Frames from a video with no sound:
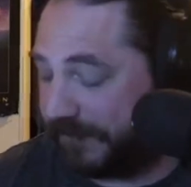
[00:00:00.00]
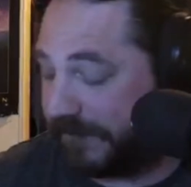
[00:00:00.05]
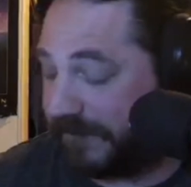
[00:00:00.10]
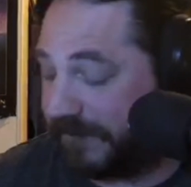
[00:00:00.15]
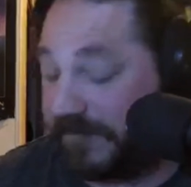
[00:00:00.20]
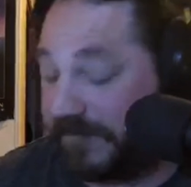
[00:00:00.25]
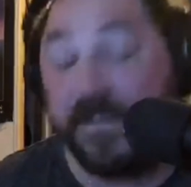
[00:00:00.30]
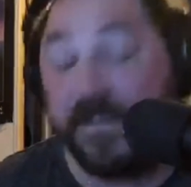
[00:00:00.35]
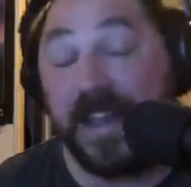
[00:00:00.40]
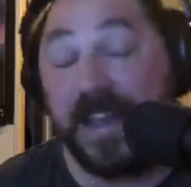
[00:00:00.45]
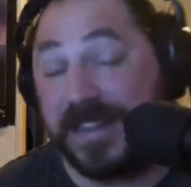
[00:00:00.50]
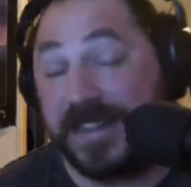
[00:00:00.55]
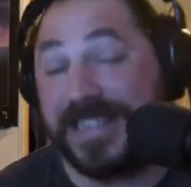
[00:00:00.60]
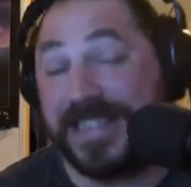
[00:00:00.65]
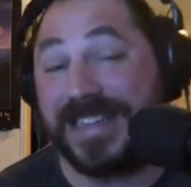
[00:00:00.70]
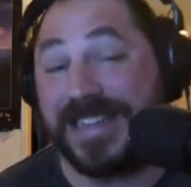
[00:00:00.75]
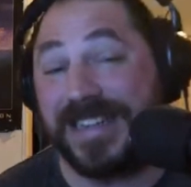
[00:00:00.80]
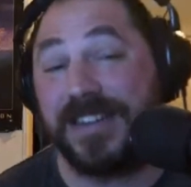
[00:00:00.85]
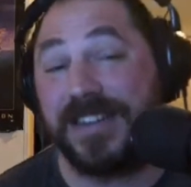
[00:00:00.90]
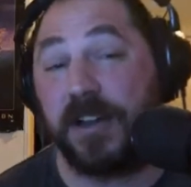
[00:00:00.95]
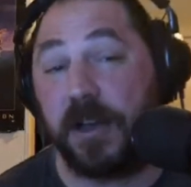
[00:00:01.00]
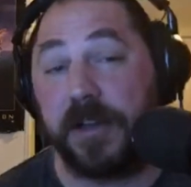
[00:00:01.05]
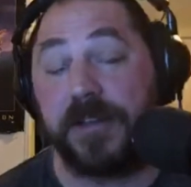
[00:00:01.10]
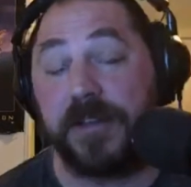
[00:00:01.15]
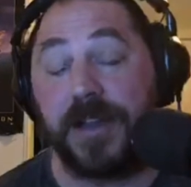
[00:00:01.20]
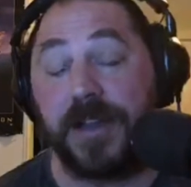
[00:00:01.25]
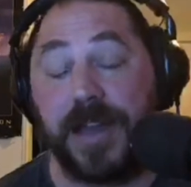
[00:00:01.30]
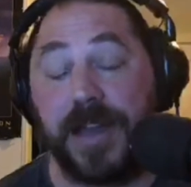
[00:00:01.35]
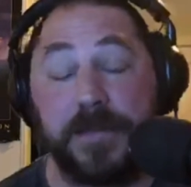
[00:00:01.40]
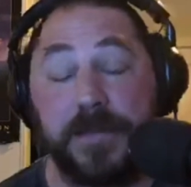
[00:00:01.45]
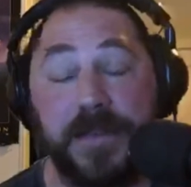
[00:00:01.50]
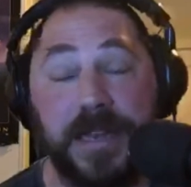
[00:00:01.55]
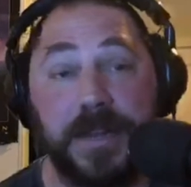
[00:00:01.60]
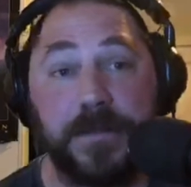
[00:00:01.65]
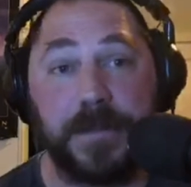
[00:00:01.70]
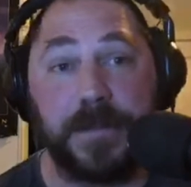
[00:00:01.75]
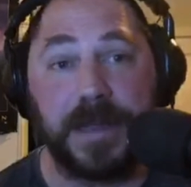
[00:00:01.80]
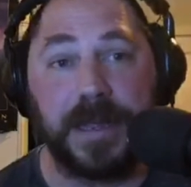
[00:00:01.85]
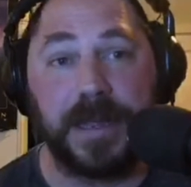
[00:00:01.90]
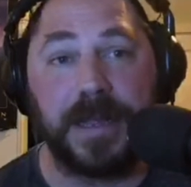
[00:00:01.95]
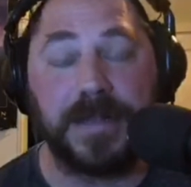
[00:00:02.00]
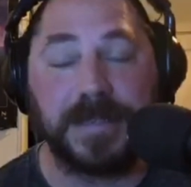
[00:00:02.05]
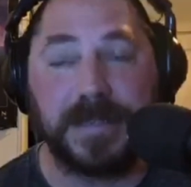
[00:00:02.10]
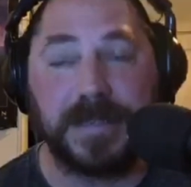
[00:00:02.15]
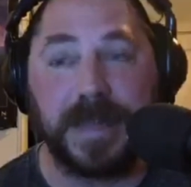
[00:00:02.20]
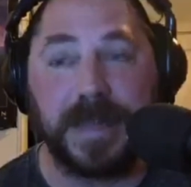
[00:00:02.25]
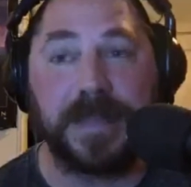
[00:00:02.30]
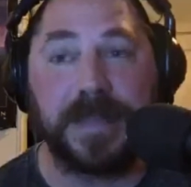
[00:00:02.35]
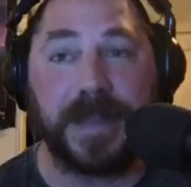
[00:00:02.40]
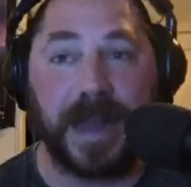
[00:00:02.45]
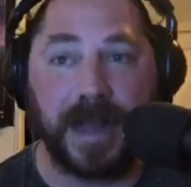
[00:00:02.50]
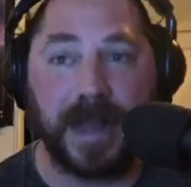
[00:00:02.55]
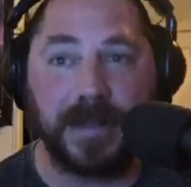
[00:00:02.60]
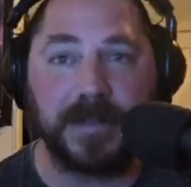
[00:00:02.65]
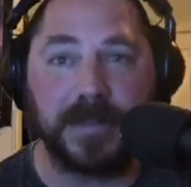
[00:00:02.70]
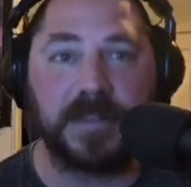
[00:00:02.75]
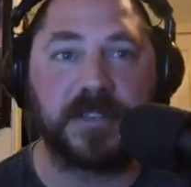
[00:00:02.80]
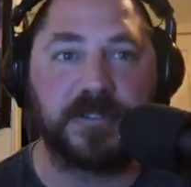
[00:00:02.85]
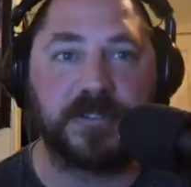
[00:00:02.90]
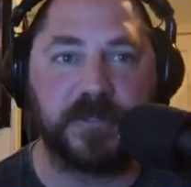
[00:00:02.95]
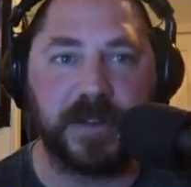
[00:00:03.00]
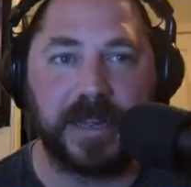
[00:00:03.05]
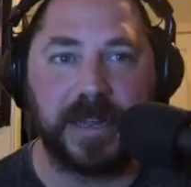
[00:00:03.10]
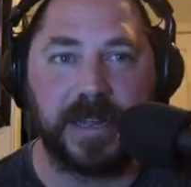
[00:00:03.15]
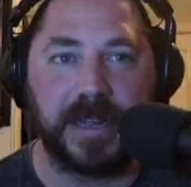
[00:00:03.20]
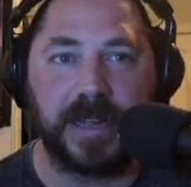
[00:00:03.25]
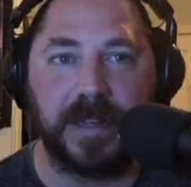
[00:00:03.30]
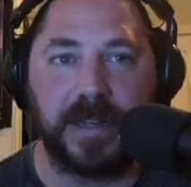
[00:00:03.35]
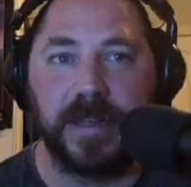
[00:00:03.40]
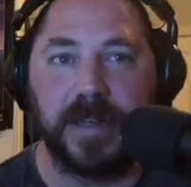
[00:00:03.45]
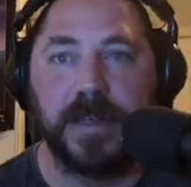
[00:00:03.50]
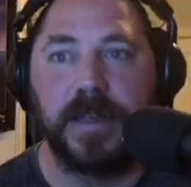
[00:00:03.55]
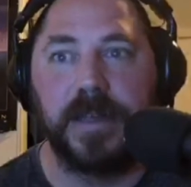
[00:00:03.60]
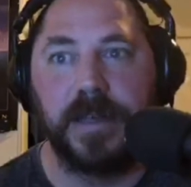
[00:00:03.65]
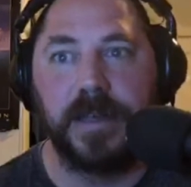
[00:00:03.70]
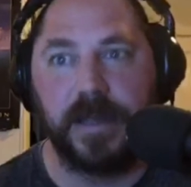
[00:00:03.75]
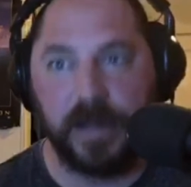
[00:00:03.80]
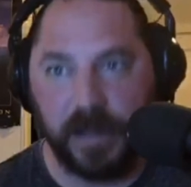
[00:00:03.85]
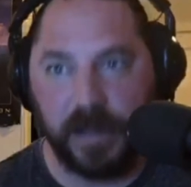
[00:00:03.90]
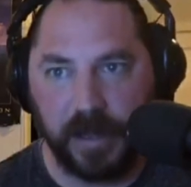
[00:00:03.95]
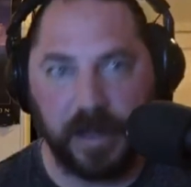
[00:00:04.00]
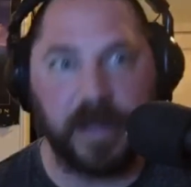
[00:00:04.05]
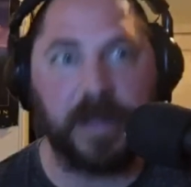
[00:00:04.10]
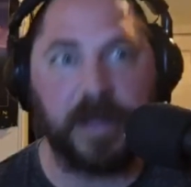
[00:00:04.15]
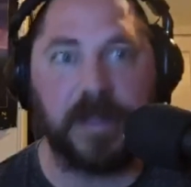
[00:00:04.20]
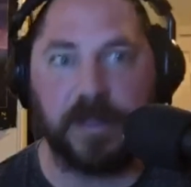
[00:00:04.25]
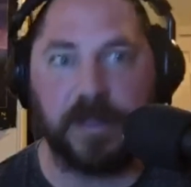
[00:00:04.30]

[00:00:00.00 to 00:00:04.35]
fix it on IMDb and say that Alice Krige is